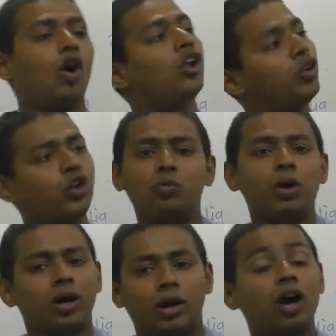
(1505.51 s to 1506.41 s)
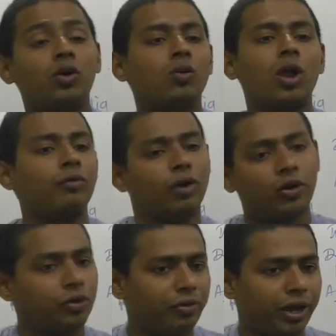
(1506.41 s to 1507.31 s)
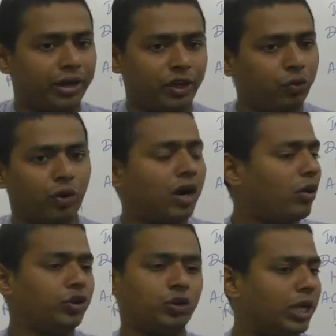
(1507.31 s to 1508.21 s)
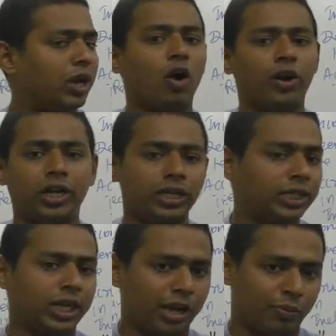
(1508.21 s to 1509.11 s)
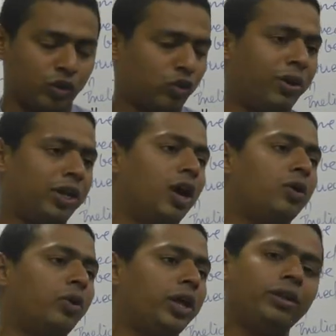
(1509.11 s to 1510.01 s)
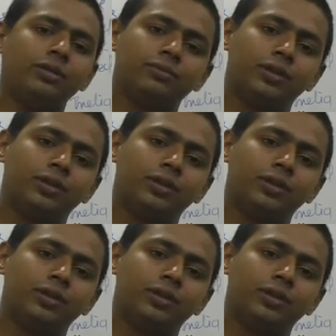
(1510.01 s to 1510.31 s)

Although you work accrued accrued you work you done audit in Singapore. So money accrued in